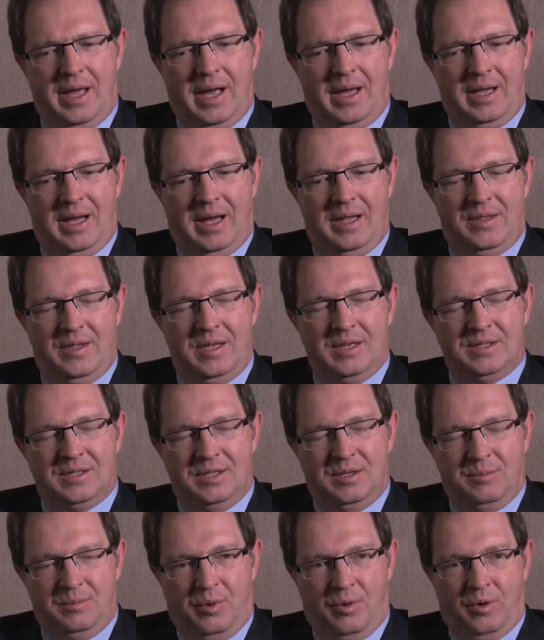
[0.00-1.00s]
I, I think it's
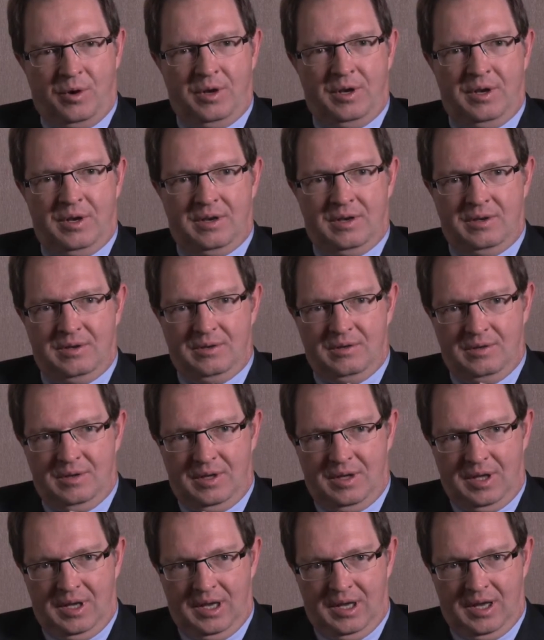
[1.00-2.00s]
an important
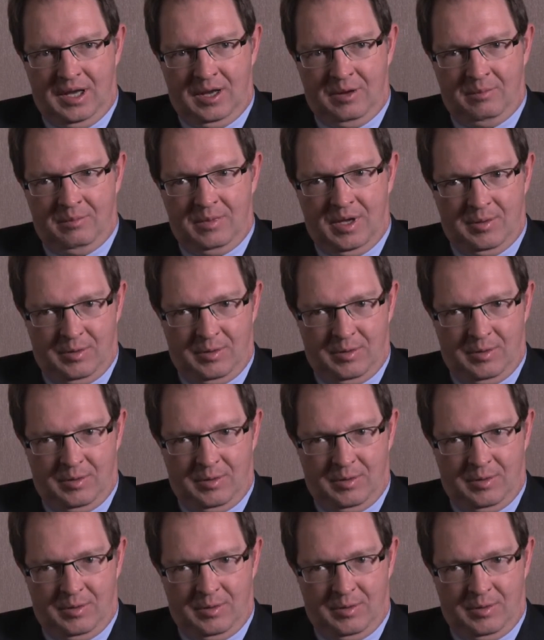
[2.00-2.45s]
um,